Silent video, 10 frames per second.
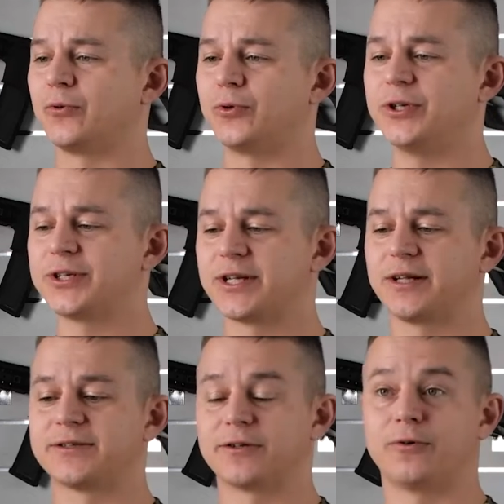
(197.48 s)
rear
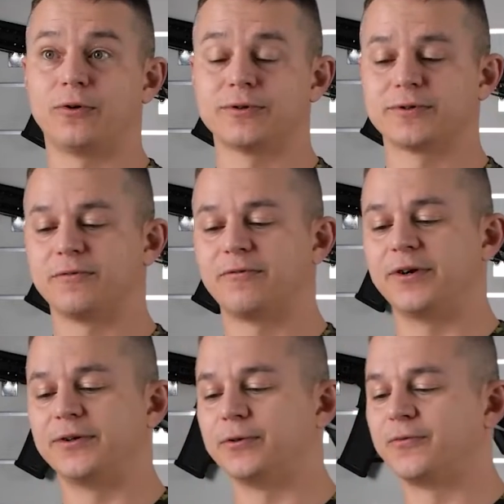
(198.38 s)
sight, so also
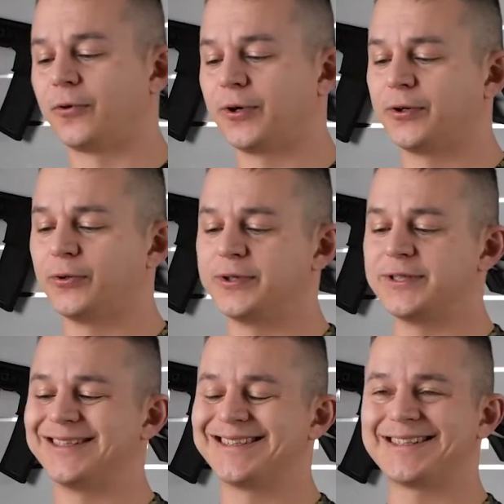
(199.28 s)
very good for
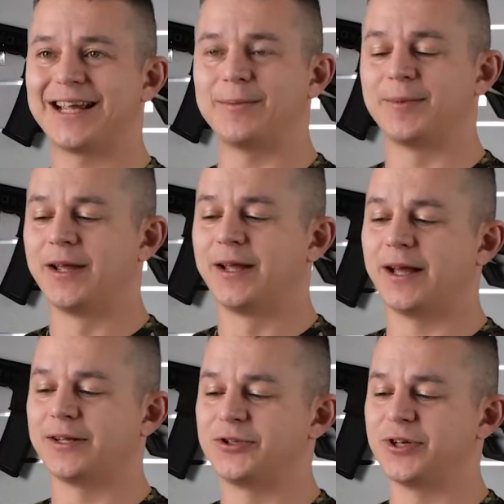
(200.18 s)
accuracy. Same
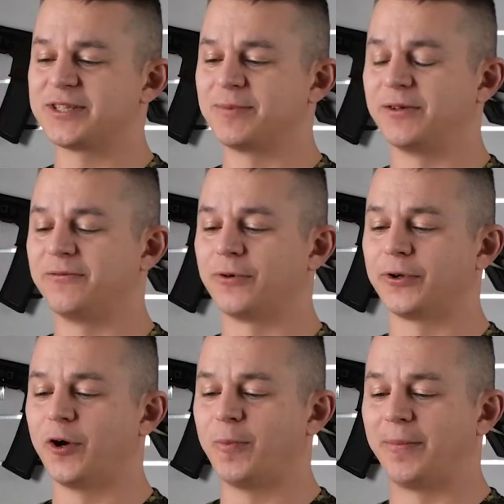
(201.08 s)
adjustment for
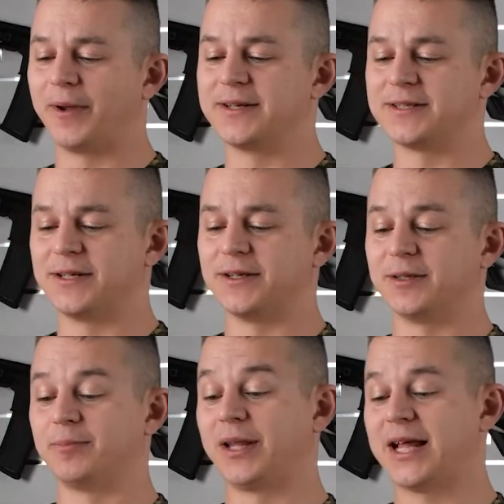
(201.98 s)
the hop-up as in
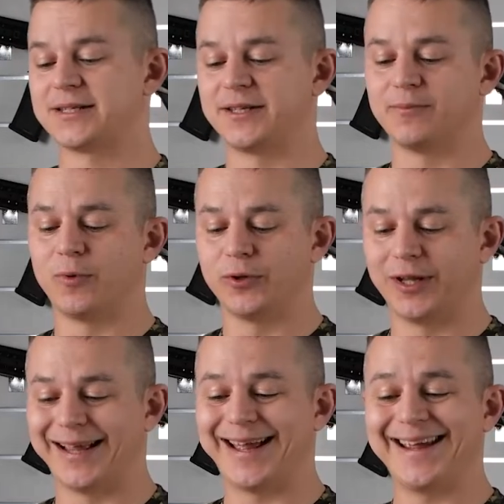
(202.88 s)
the plastic
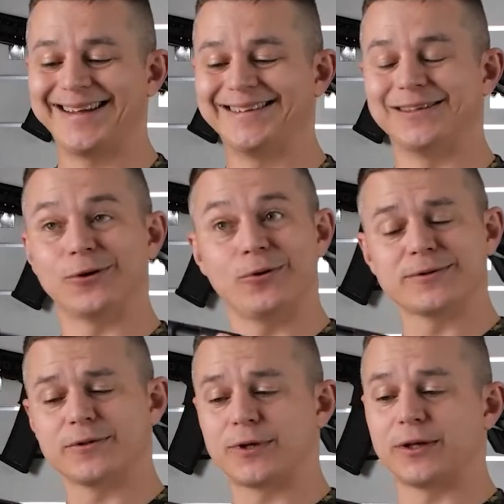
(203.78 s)
model, and it
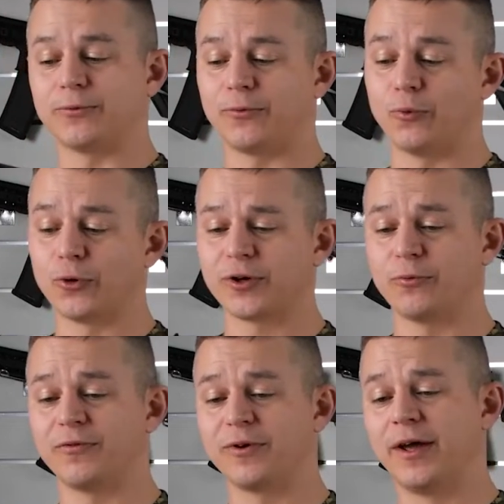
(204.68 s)
also can work
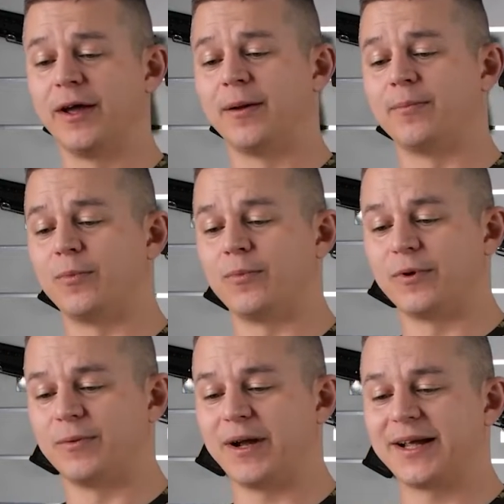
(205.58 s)
with
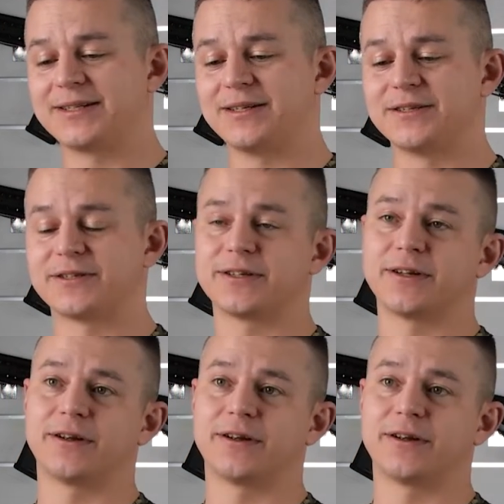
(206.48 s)
magazines